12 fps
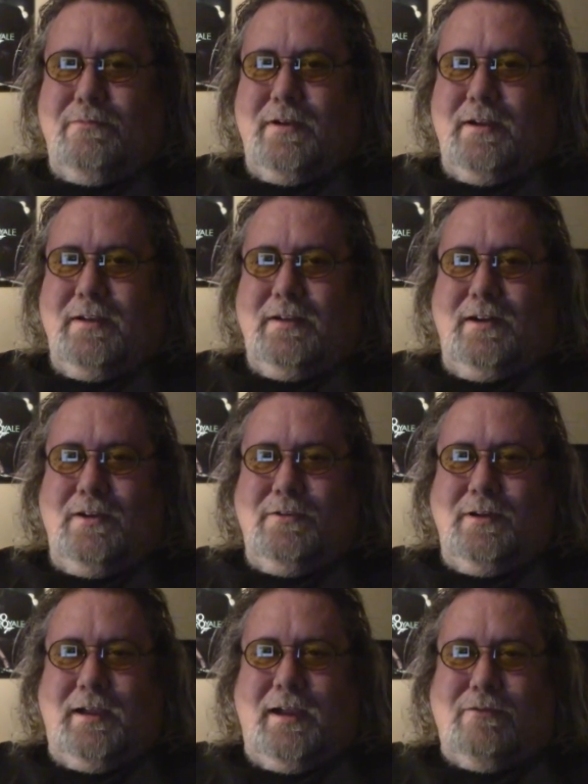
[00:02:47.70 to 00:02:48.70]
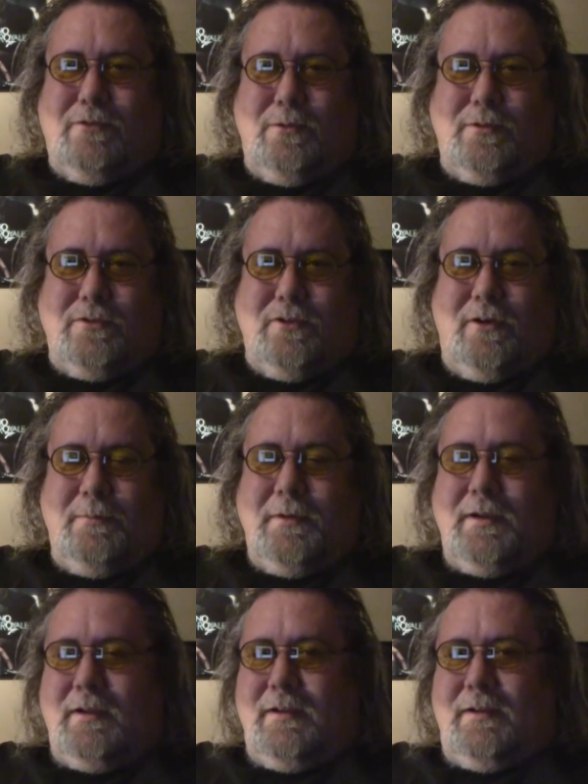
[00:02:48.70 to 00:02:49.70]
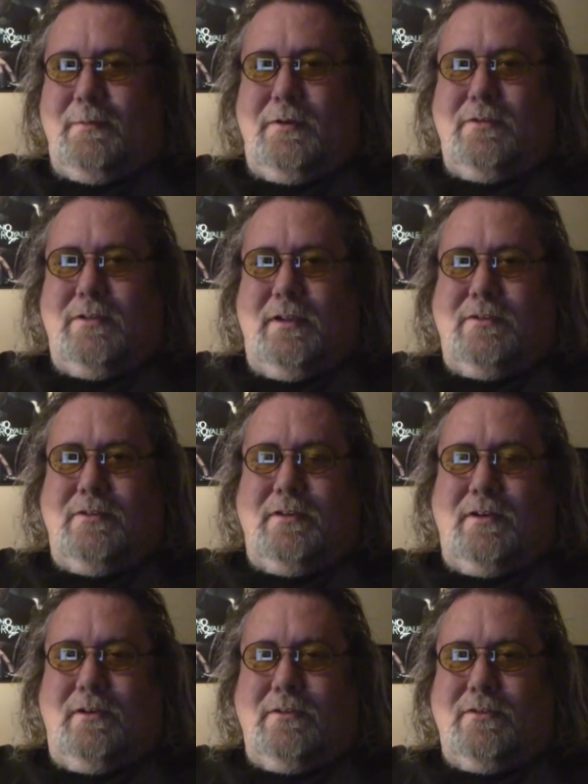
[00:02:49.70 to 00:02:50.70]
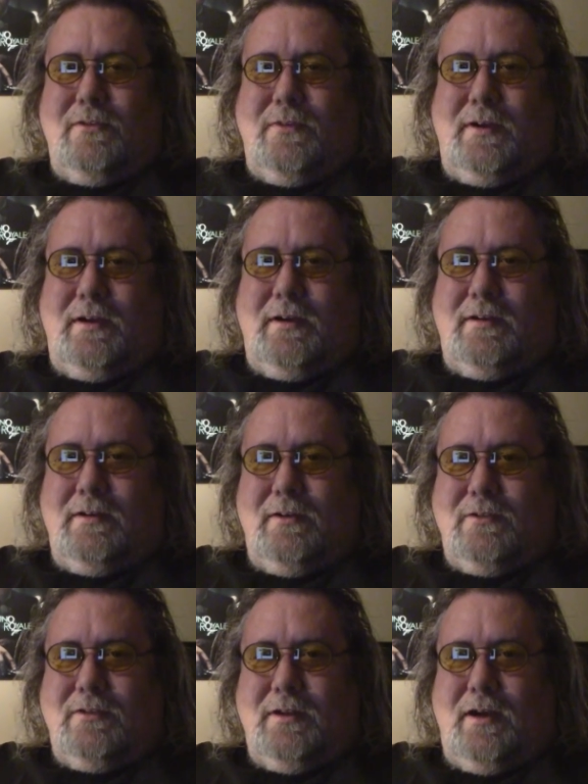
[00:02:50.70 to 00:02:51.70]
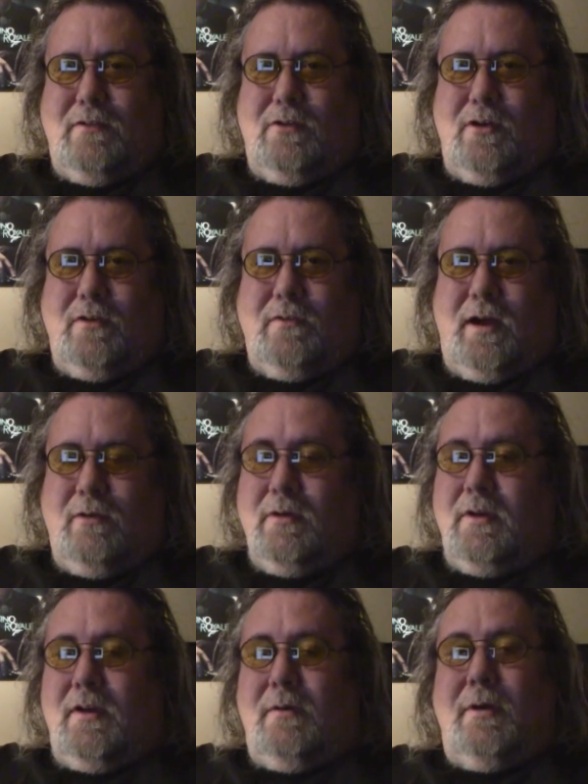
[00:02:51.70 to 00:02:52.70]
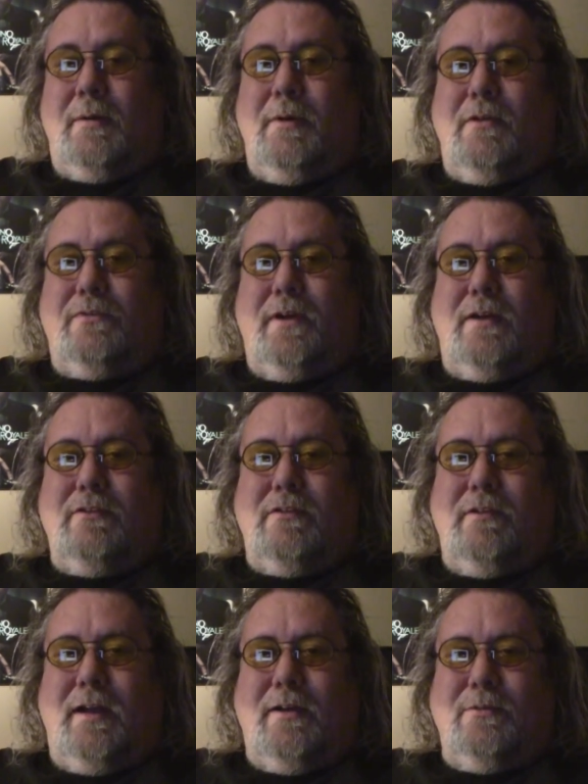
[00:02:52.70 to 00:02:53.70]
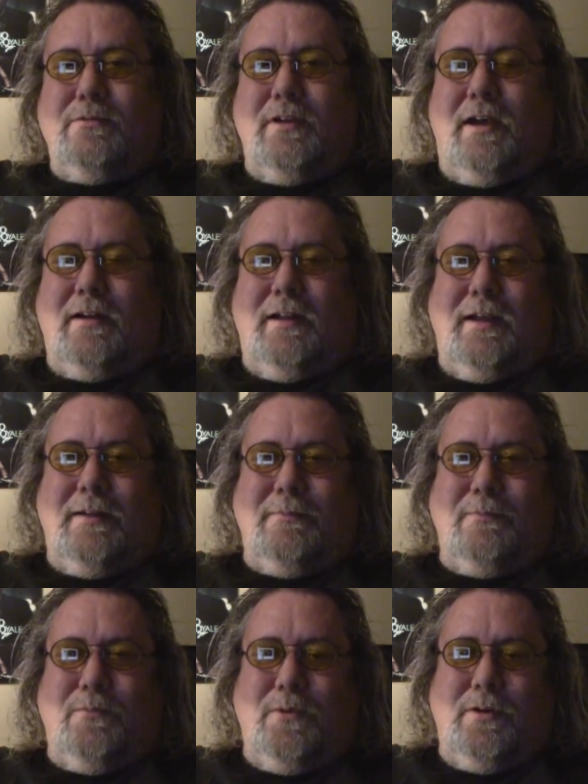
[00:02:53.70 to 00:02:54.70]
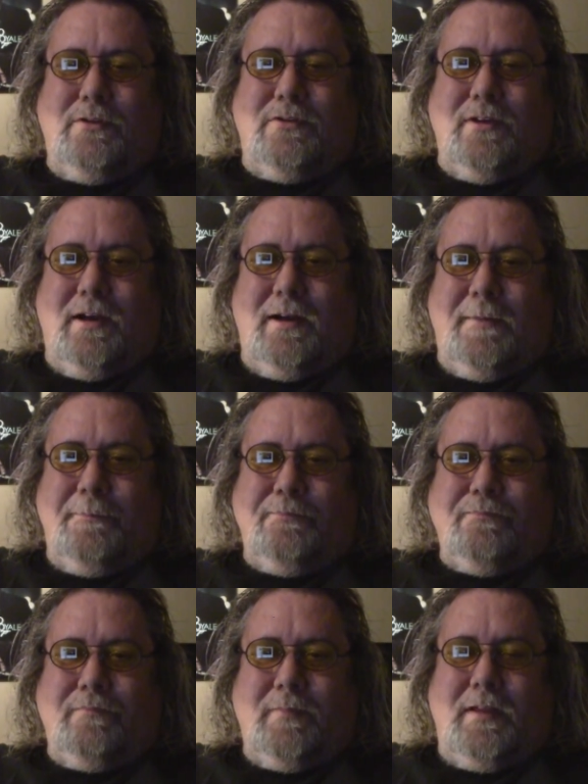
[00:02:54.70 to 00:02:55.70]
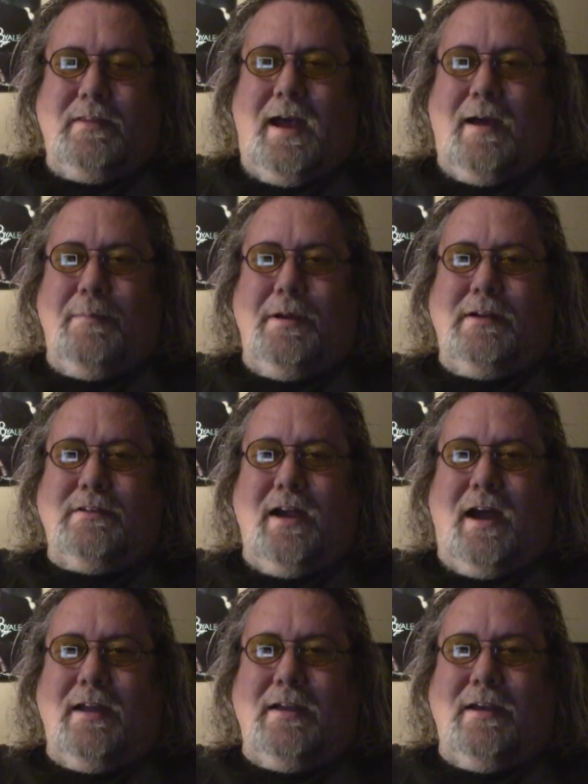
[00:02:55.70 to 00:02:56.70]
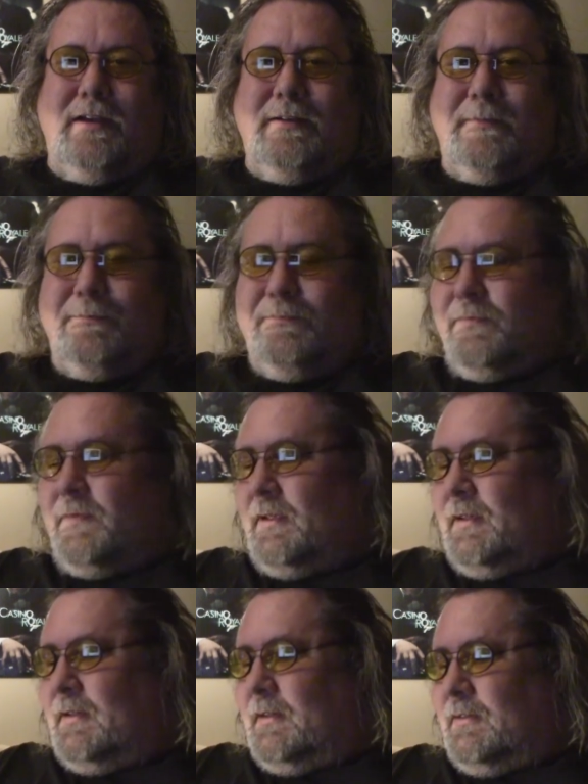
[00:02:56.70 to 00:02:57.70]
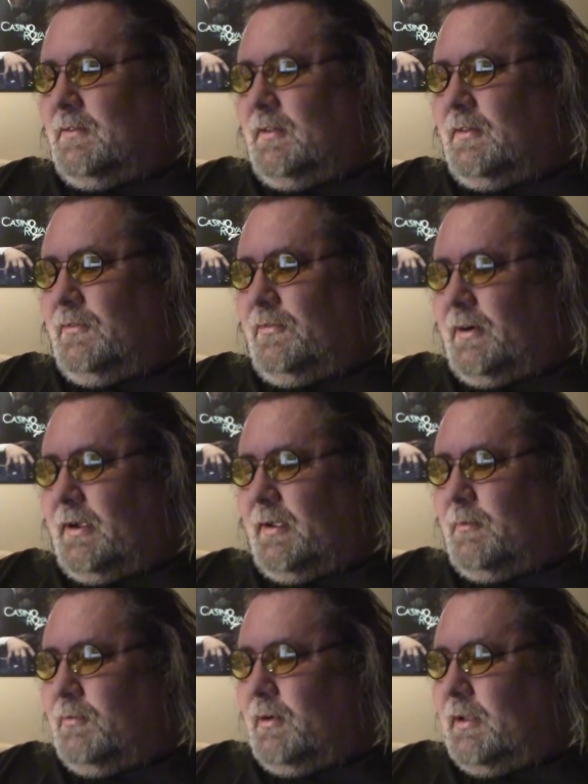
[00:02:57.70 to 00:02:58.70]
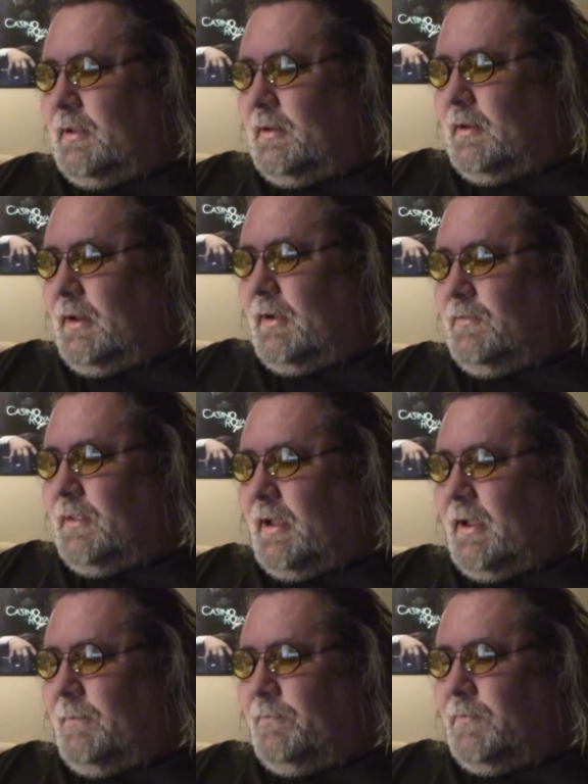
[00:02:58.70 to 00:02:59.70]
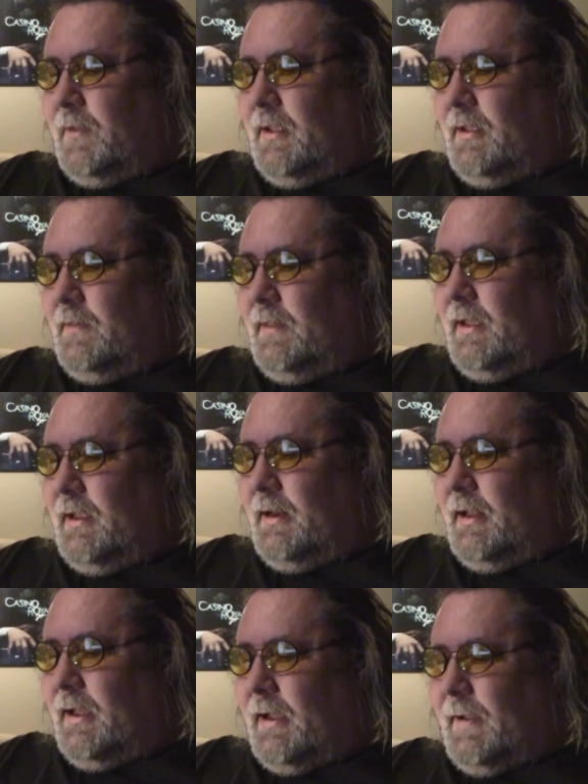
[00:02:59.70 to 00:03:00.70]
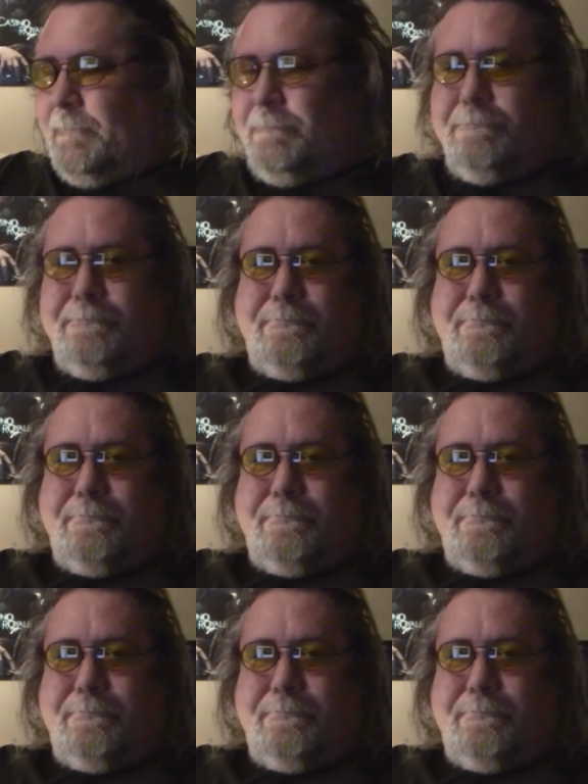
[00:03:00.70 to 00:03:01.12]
freaking glued together all the time. We used to listen to lots of uh, lots of the old rock and roll. One of my favourite records out then was uh, That'll Be the Day, yeah? Just freaking brilliant. I love that. And then, uh,